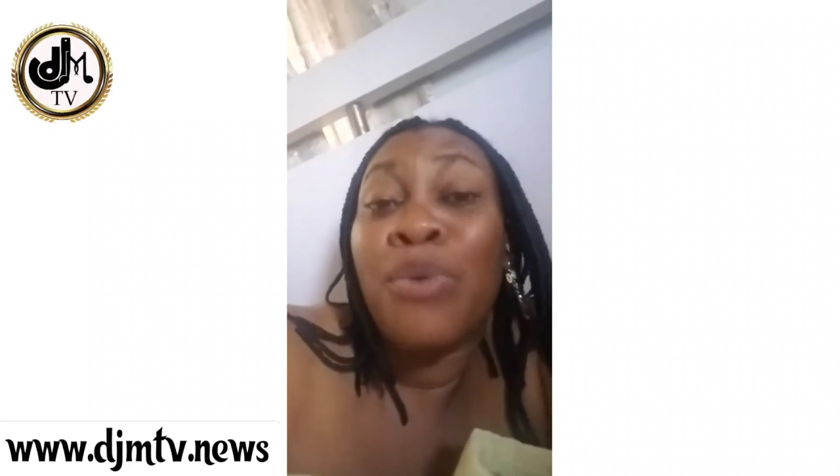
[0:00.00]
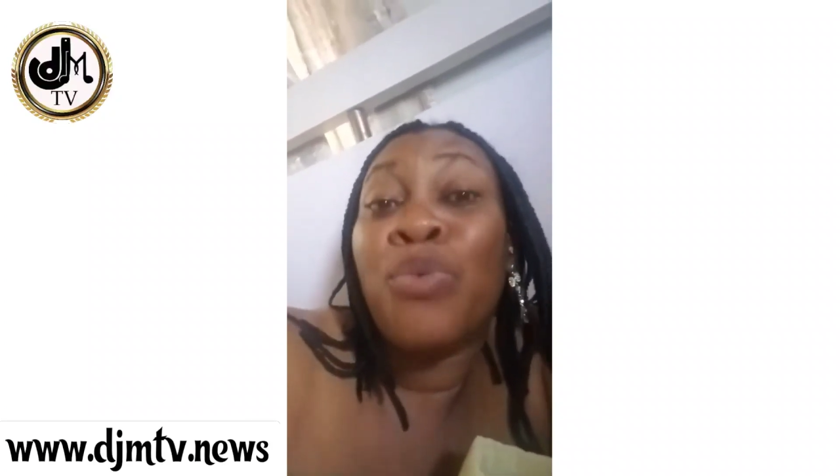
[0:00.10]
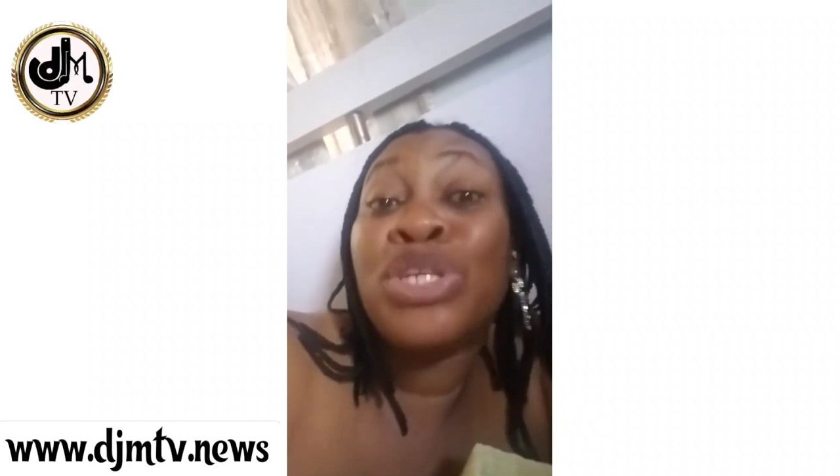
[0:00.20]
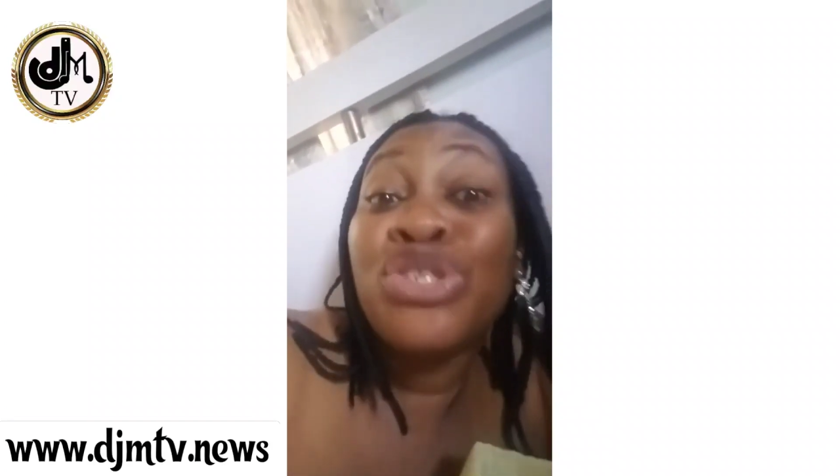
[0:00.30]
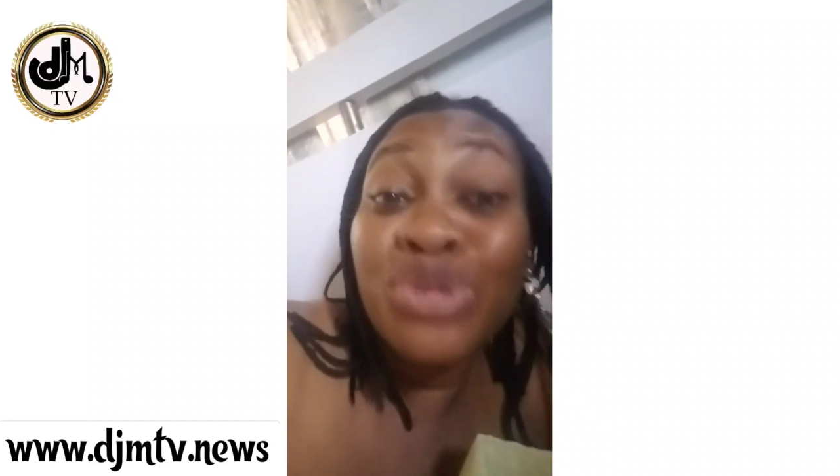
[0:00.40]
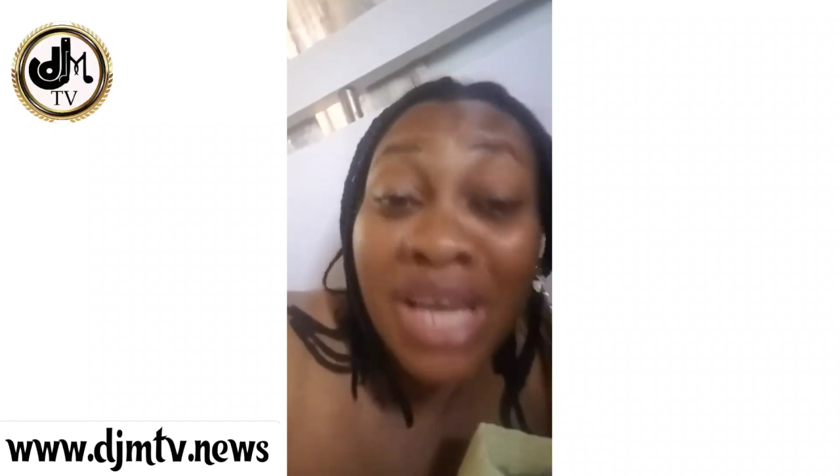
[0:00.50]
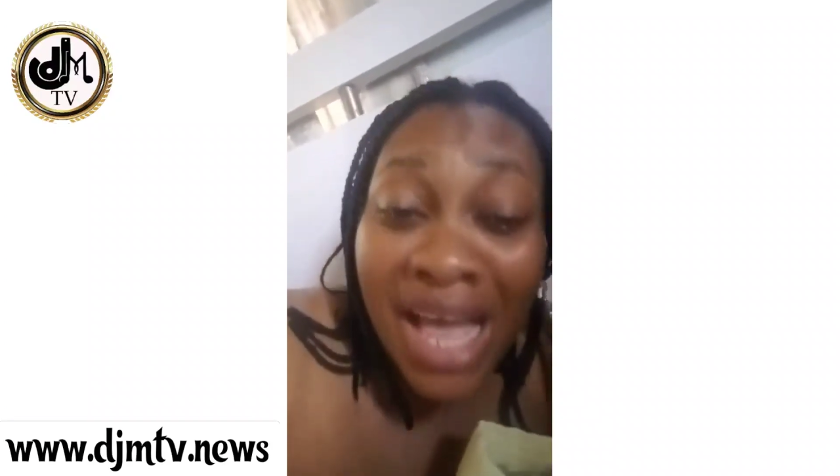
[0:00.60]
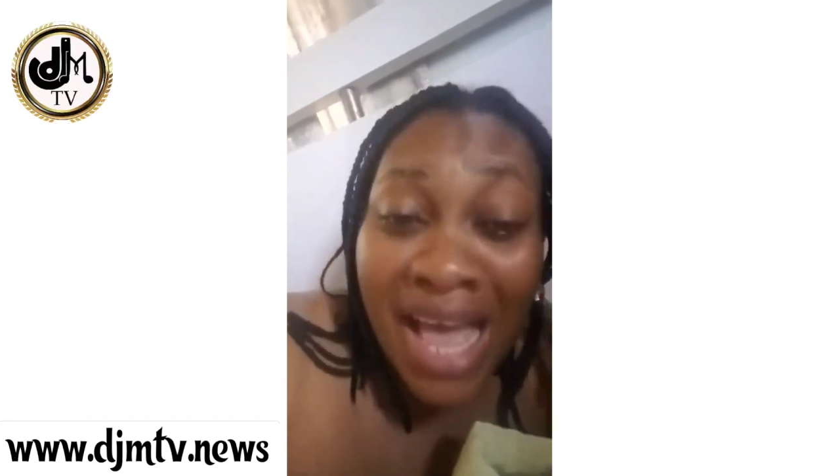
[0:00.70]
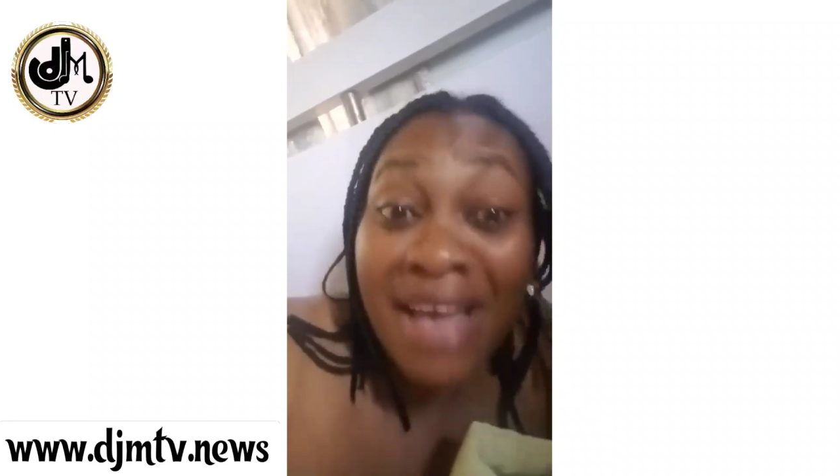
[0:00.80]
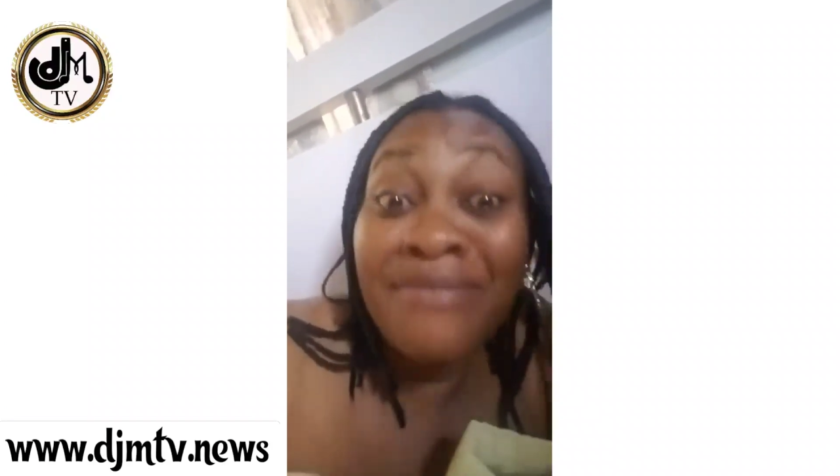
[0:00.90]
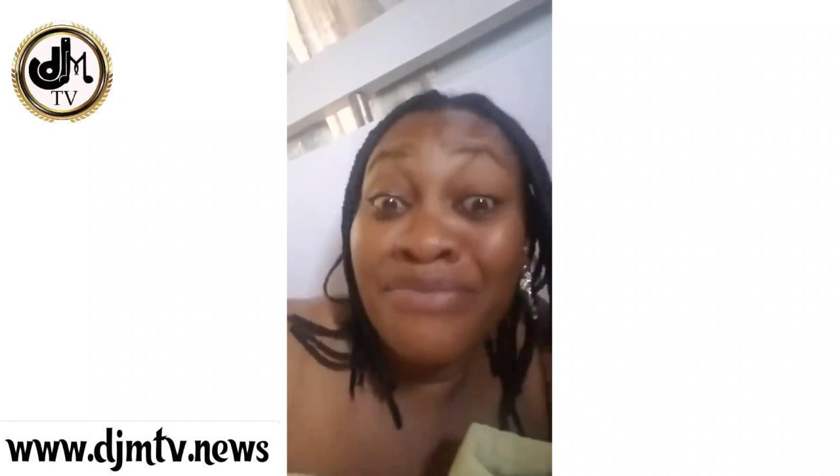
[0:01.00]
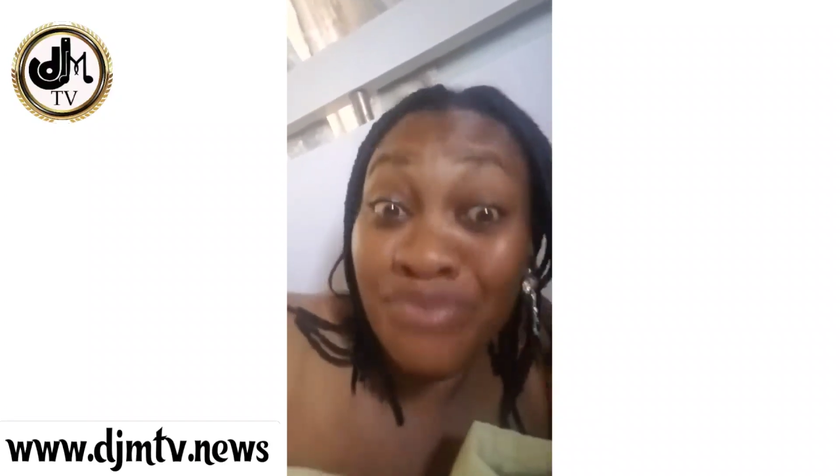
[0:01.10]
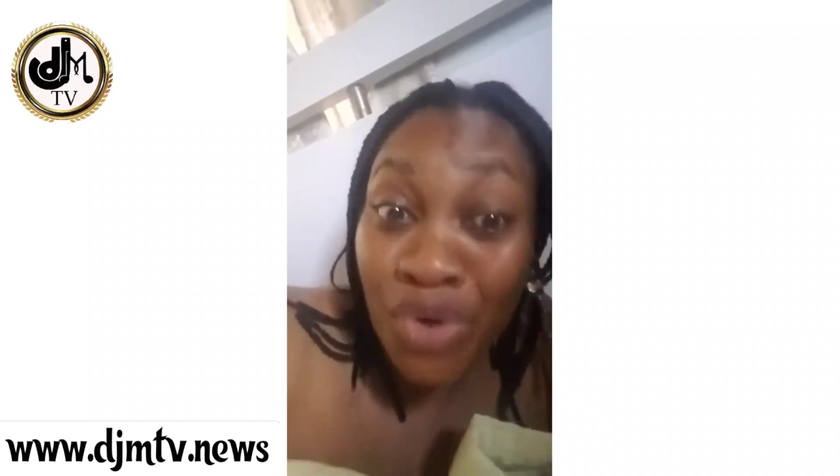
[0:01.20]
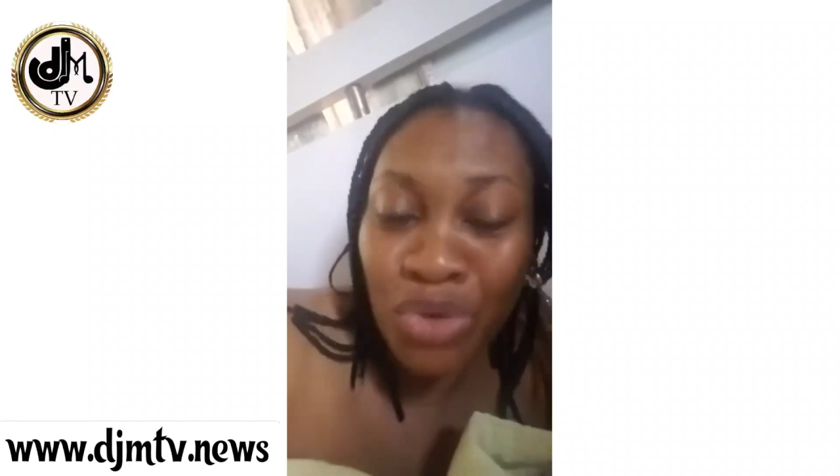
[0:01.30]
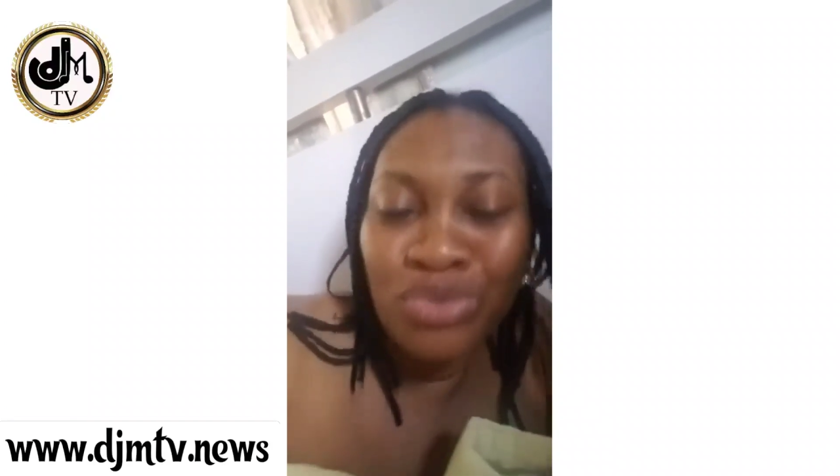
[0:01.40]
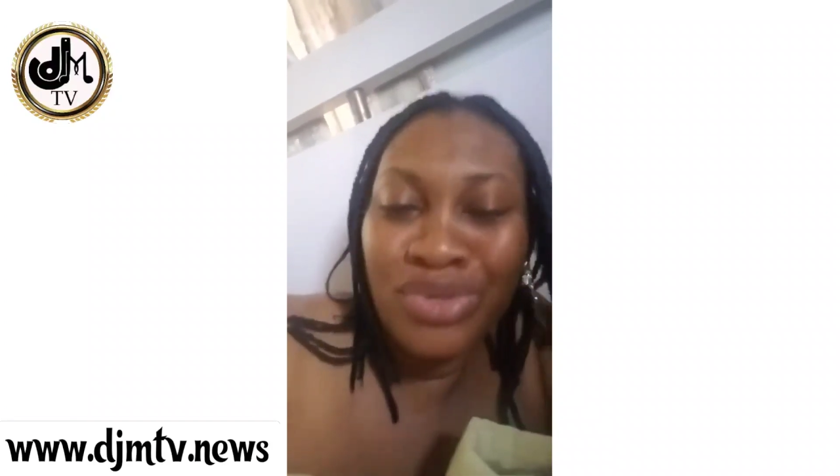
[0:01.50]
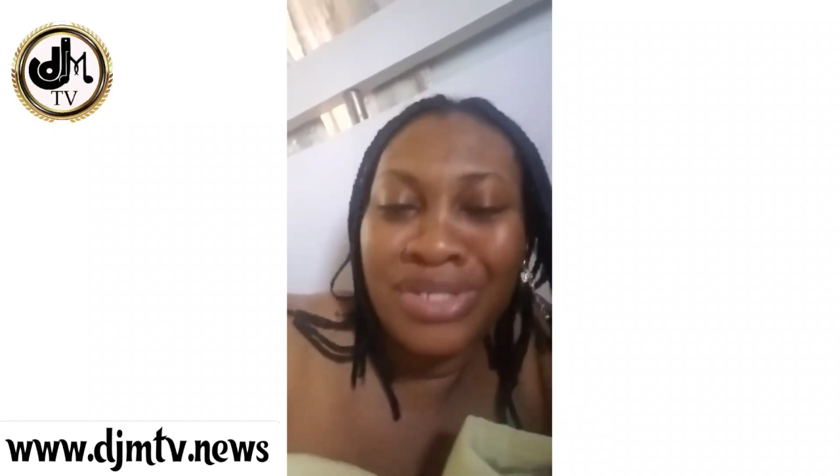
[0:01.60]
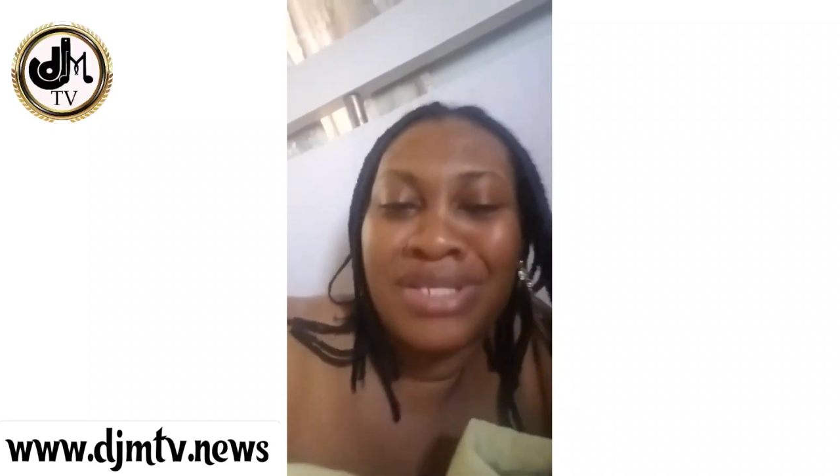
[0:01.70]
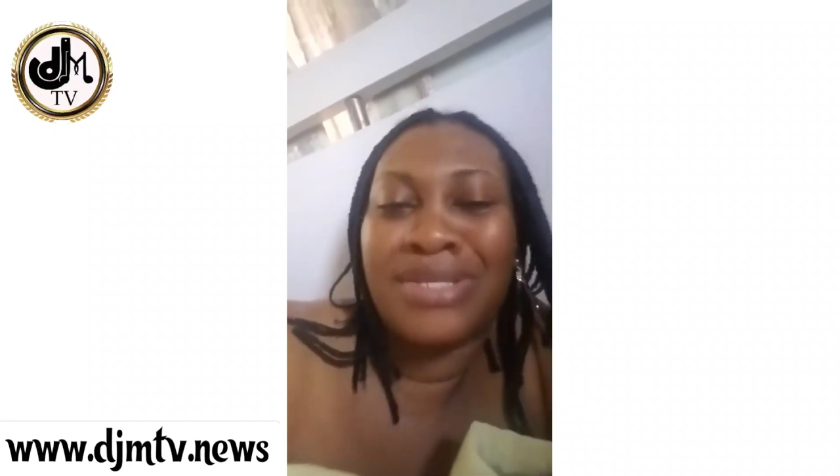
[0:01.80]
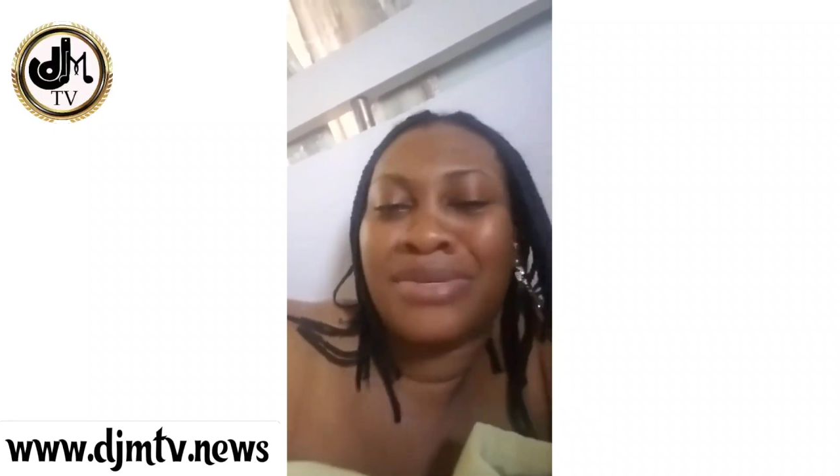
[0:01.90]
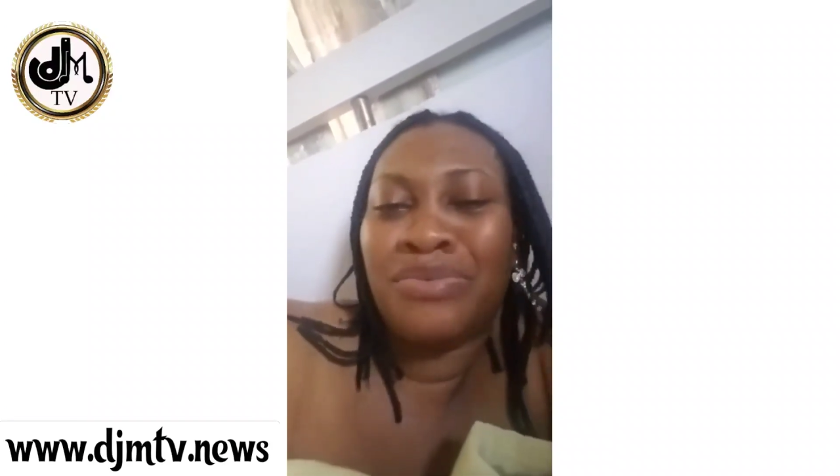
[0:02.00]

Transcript: We should have roads.